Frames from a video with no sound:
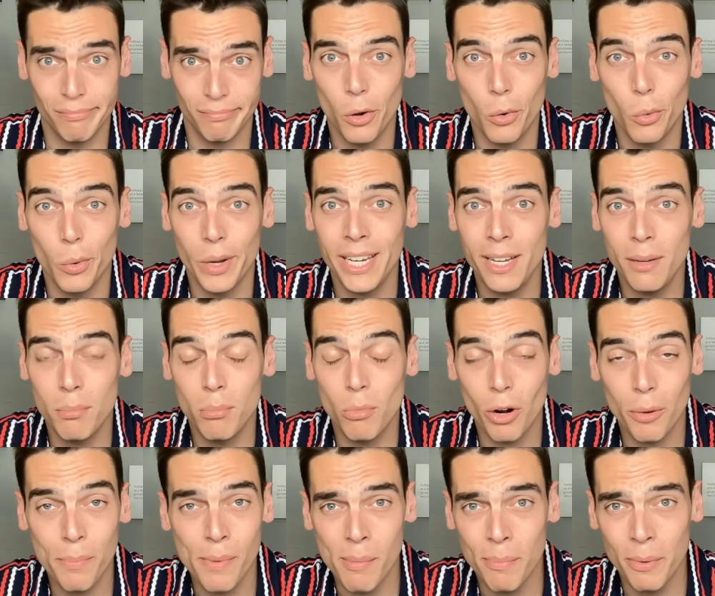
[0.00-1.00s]
We need
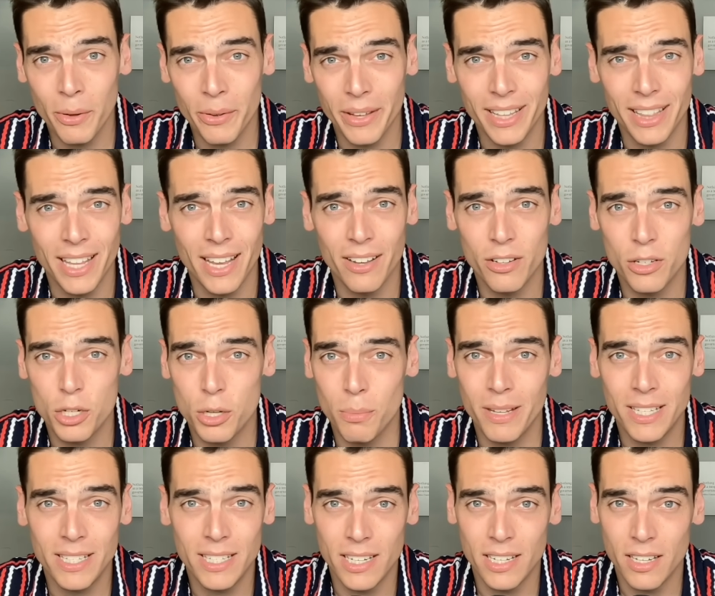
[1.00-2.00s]
more people in the
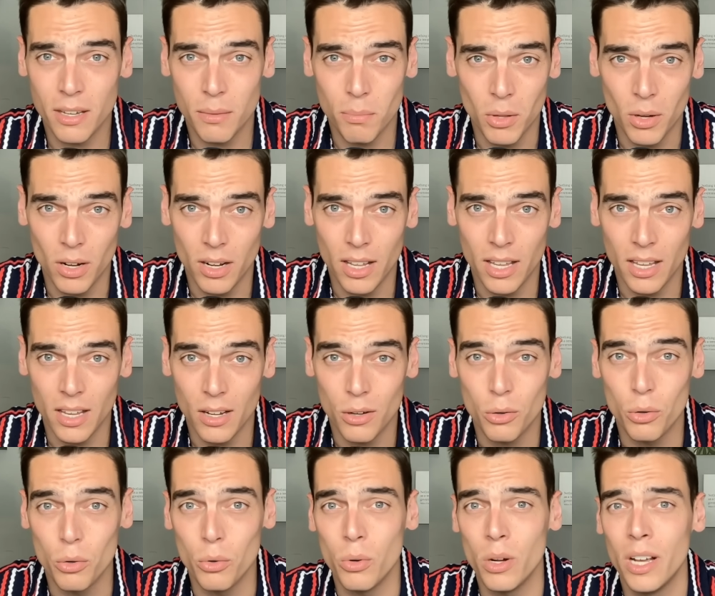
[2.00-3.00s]
LGBT community
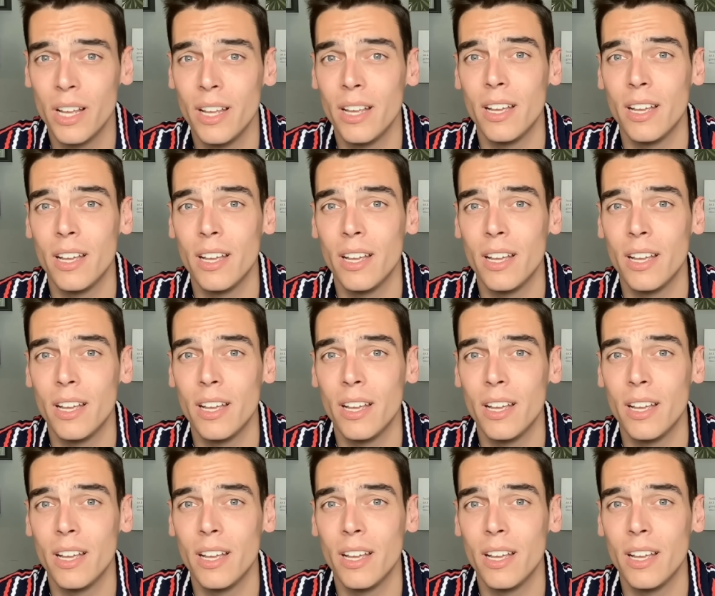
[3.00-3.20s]
who